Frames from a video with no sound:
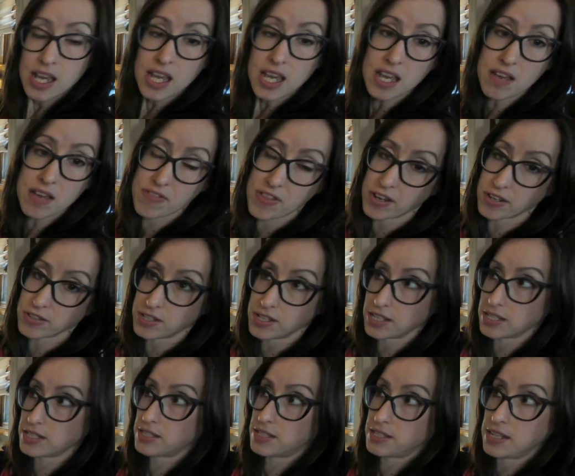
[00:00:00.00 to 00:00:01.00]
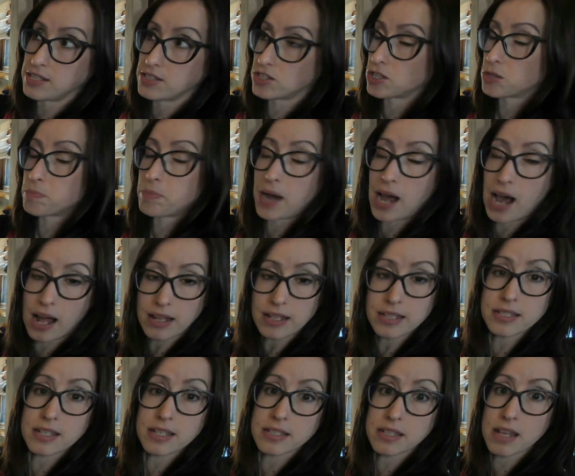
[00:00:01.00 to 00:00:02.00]
If there's an extensor
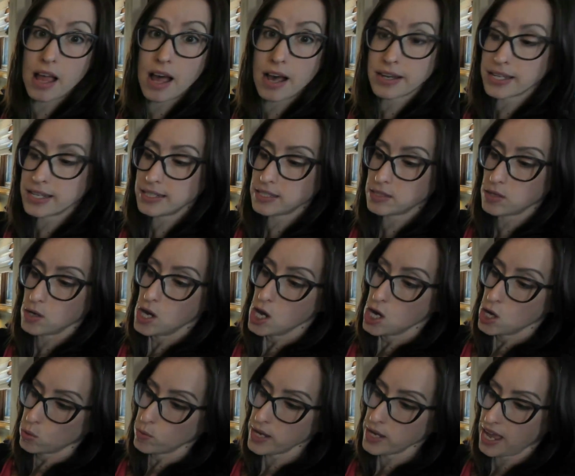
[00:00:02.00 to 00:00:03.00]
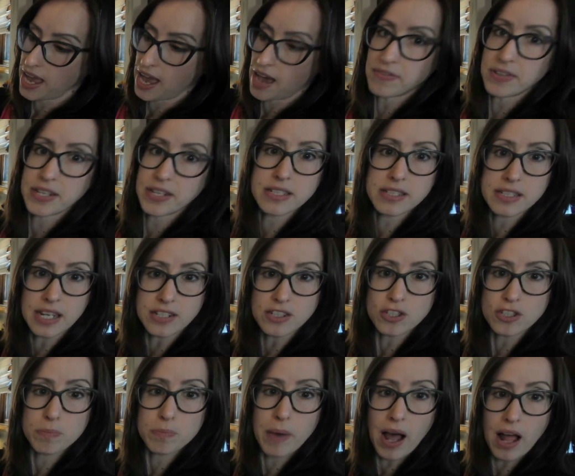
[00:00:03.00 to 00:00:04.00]
pollicis longus, we have an
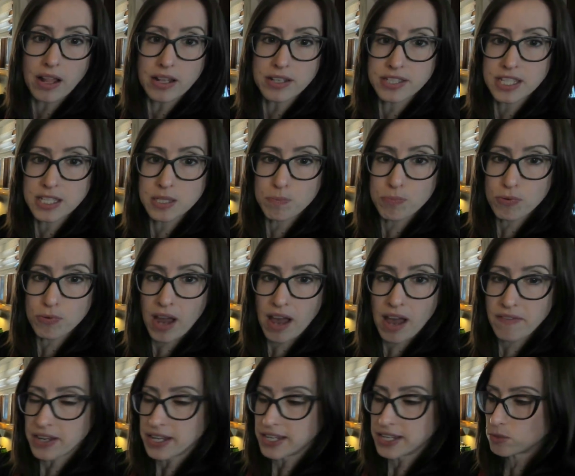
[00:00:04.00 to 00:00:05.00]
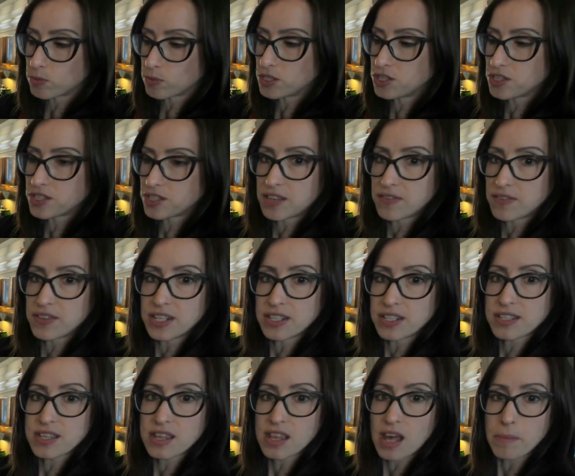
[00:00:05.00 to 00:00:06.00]
extensor pollicis brevis, which is giving
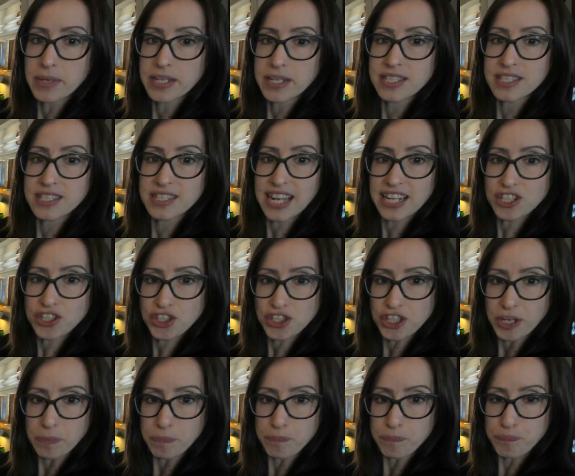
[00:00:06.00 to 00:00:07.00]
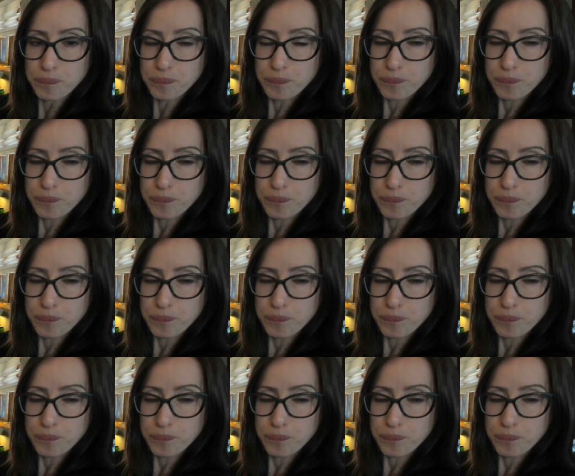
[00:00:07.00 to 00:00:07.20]
us thumb extension.